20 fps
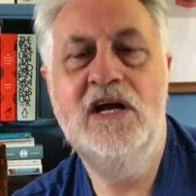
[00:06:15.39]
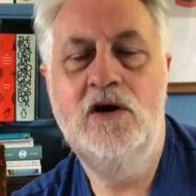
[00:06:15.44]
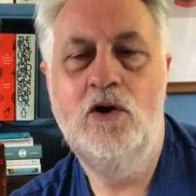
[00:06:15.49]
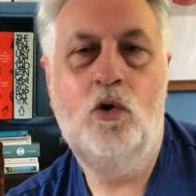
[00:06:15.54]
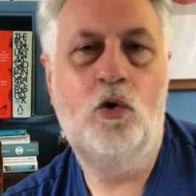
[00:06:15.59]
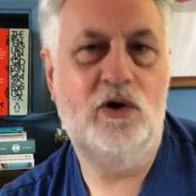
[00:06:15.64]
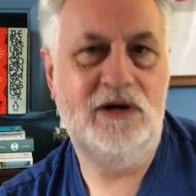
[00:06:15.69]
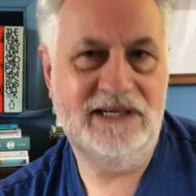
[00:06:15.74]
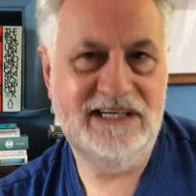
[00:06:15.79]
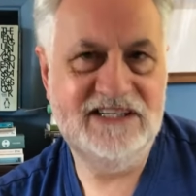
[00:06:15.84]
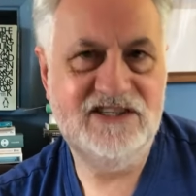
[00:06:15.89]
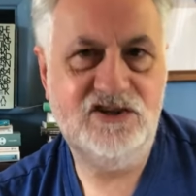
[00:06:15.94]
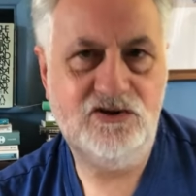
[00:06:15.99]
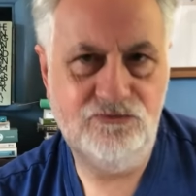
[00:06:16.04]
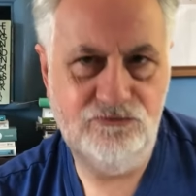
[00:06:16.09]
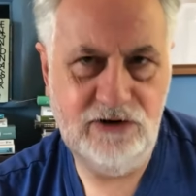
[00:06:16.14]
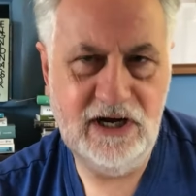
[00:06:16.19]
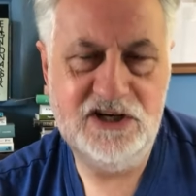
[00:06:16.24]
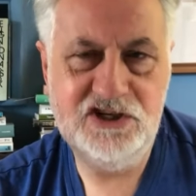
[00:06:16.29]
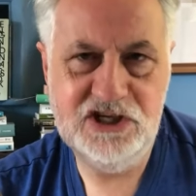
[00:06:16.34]
or at least
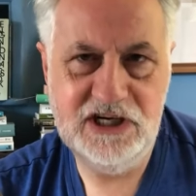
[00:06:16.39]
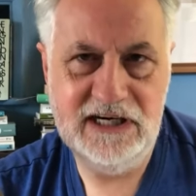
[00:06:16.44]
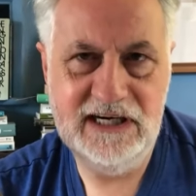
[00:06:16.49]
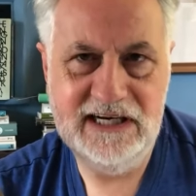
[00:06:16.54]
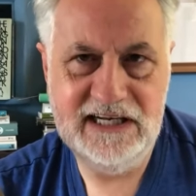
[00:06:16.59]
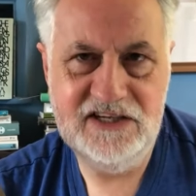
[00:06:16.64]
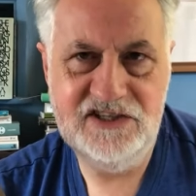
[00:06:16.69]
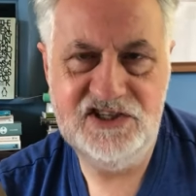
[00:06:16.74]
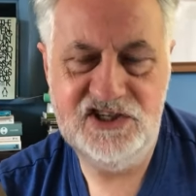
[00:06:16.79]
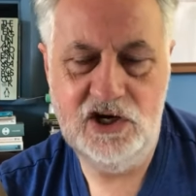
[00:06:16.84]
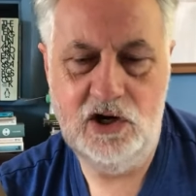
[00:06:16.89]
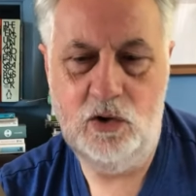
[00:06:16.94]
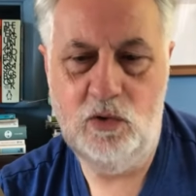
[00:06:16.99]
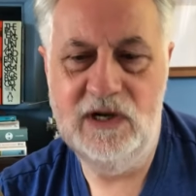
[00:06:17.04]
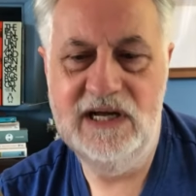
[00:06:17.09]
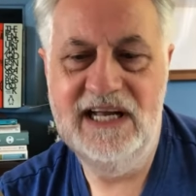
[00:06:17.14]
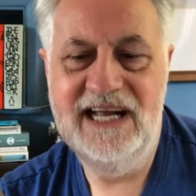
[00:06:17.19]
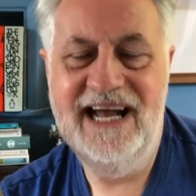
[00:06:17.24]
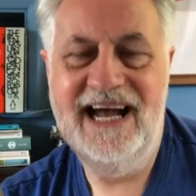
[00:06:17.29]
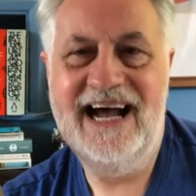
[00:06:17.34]
grudgingly so,
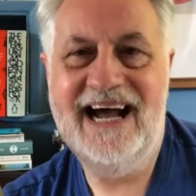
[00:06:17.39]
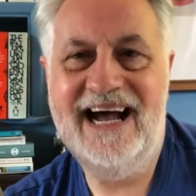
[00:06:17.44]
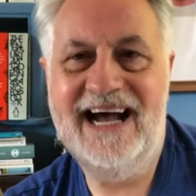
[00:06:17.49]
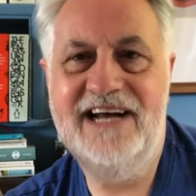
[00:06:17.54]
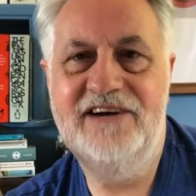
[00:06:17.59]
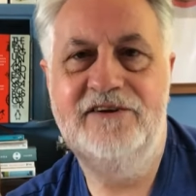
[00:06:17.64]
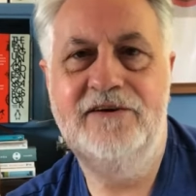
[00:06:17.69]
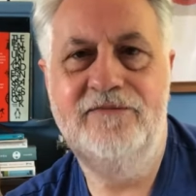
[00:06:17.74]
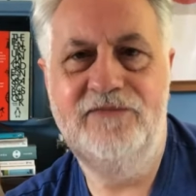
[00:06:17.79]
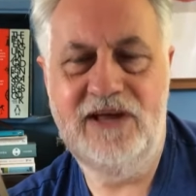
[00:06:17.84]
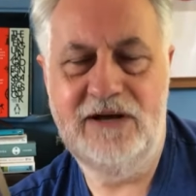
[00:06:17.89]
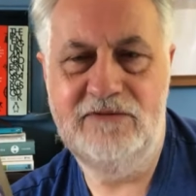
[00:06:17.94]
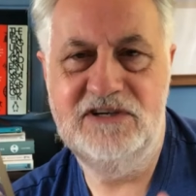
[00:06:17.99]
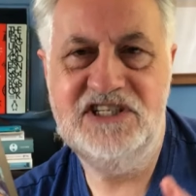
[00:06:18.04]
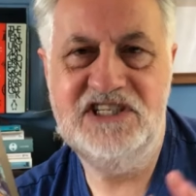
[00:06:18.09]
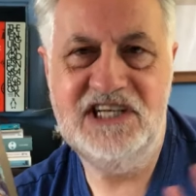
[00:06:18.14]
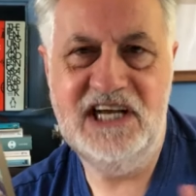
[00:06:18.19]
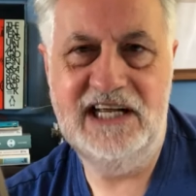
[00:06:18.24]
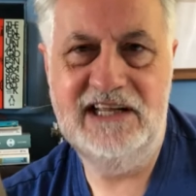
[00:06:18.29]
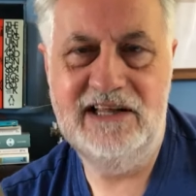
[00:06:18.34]
and they were
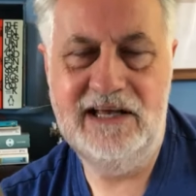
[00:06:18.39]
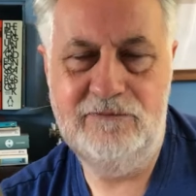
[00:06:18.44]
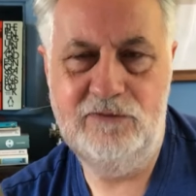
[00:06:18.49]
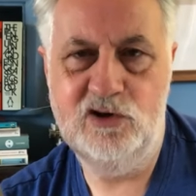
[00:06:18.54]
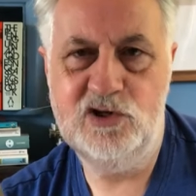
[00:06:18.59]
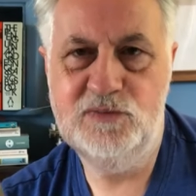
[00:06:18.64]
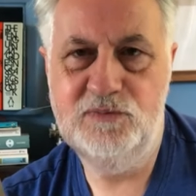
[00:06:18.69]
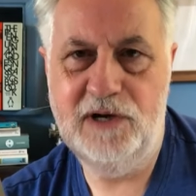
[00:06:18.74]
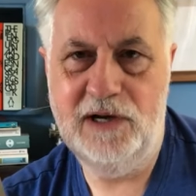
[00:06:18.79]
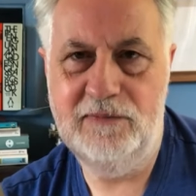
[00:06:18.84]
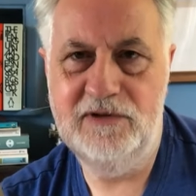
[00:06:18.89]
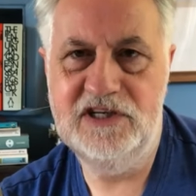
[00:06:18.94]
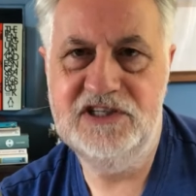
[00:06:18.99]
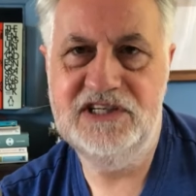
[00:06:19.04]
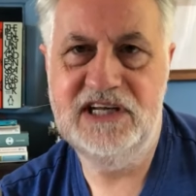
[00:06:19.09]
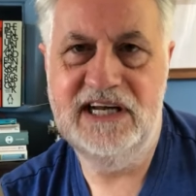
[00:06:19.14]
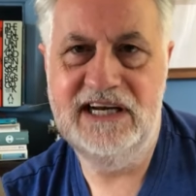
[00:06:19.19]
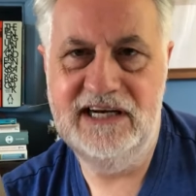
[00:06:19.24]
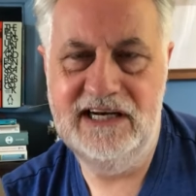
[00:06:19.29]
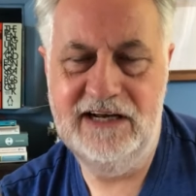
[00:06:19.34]
seeing their books published
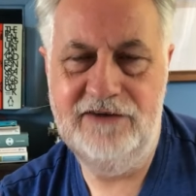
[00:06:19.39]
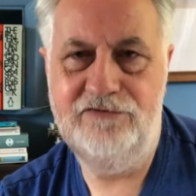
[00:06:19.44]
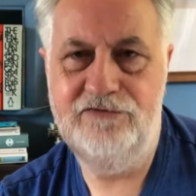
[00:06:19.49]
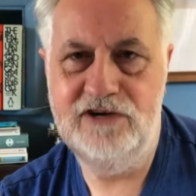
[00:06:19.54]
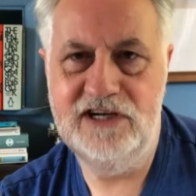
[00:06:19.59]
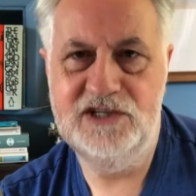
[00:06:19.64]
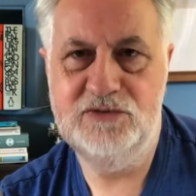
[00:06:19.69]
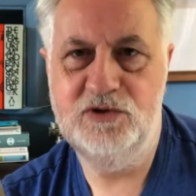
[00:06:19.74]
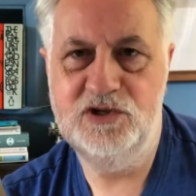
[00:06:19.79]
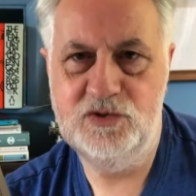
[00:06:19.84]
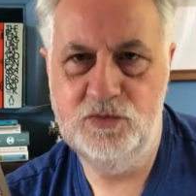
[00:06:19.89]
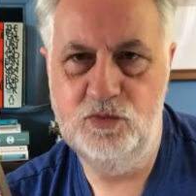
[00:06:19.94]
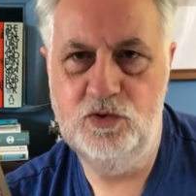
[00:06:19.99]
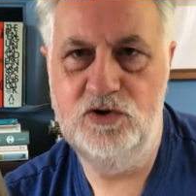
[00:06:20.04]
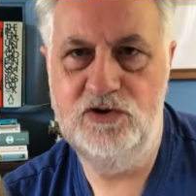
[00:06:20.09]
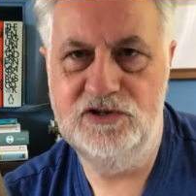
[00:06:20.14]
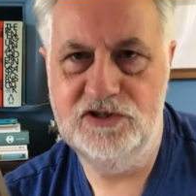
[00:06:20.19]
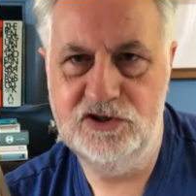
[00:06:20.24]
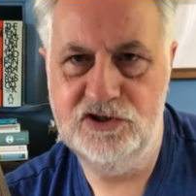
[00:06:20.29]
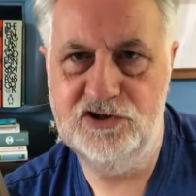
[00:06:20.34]
in liveries which
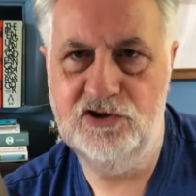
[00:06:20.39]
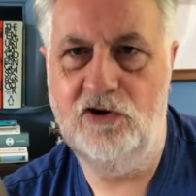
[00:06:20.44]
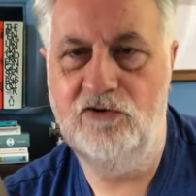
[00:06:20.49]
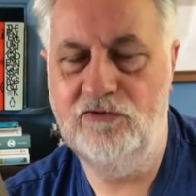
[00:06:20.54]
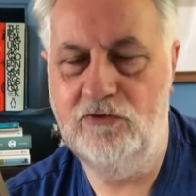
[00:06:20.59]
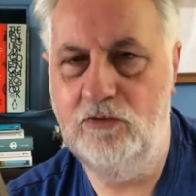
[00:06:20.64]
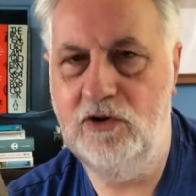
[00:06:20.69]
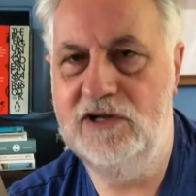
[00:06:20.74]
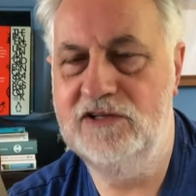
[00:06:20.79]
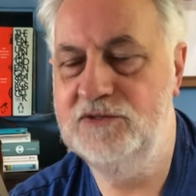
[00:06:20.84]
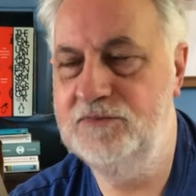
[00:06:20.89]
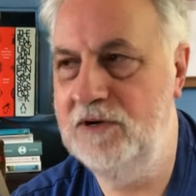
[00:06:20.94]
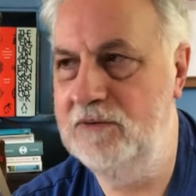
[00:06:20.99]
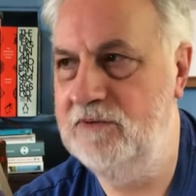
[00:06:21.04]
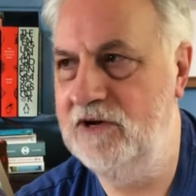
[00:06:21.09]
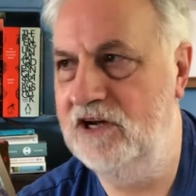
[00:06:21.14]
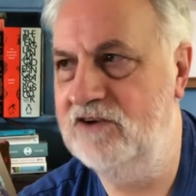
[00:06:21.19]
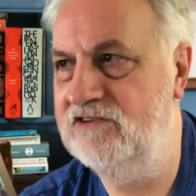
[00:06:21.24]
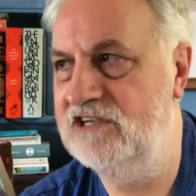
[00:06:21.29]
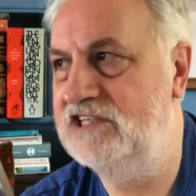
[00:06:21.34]
weren't genre ones. People
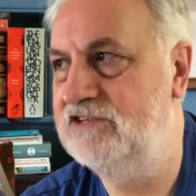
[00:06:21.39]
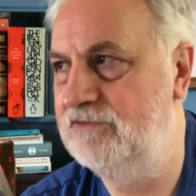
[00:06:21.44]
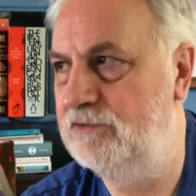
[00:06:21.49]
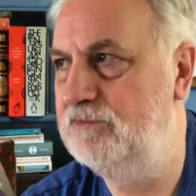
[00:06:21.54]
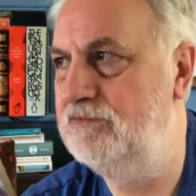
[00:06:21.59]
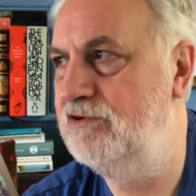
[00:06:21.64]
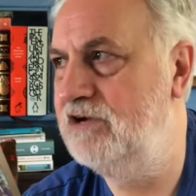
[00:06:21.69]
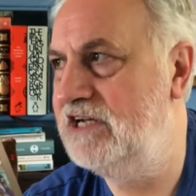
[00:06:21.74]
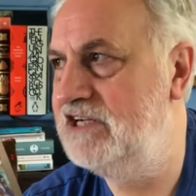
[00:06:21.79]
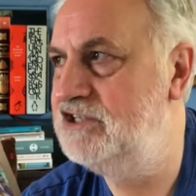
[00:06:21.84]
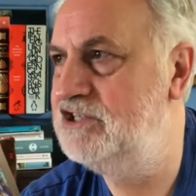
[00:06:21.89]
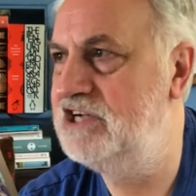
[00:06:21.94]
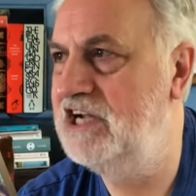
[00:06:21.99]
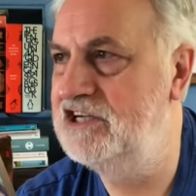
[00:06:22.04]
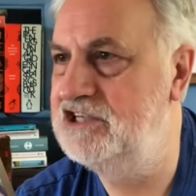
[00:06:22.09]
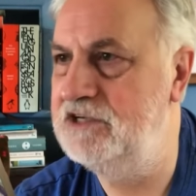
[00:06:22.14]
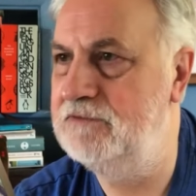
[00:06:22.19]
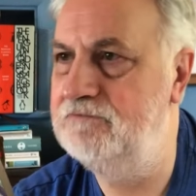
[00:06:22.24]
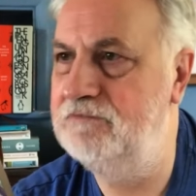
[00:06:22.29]
like Christopher Priest, J.G.